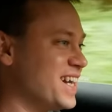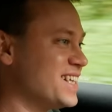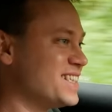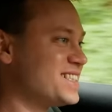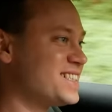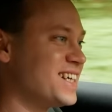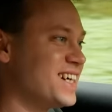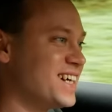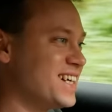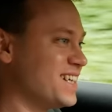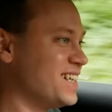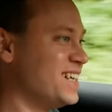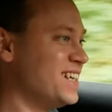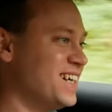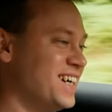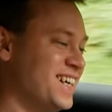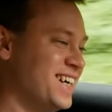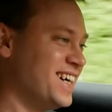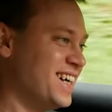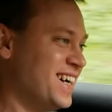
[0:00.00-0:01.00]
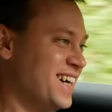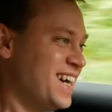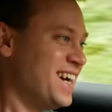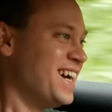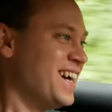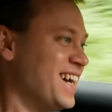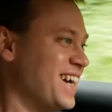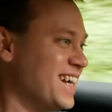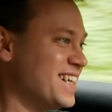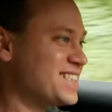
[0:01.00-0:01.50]

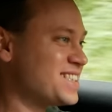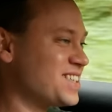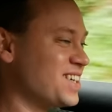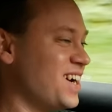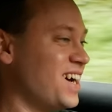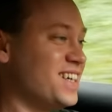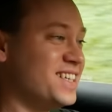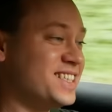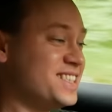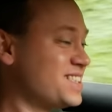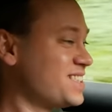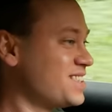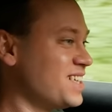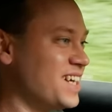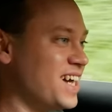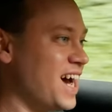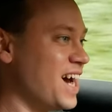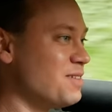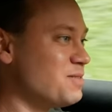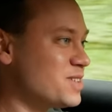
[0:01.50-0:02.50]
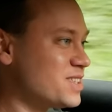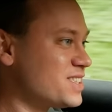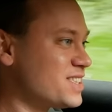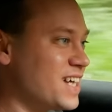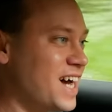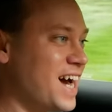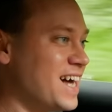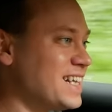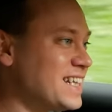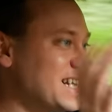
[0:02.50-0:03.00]

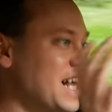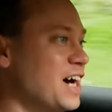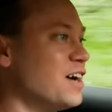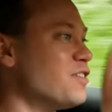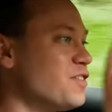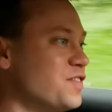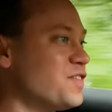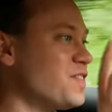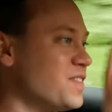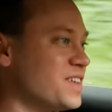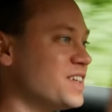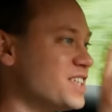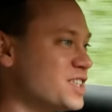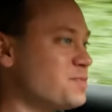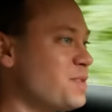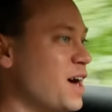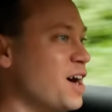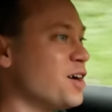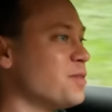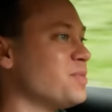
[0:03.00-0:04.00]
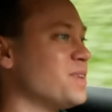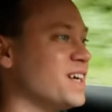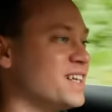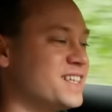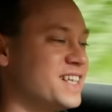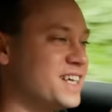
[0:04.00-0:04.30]
I love this power plant.